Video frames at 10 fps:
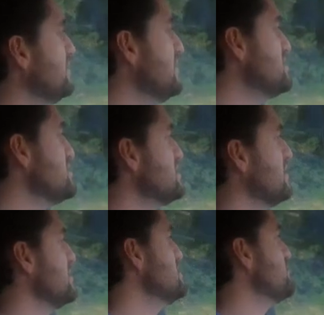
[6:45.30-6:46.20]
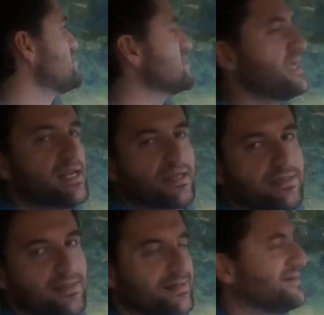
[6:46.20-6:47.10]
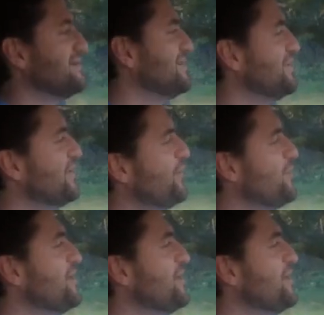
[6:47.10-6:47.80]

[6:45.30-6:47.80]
it's just it's a Mercedes, you know.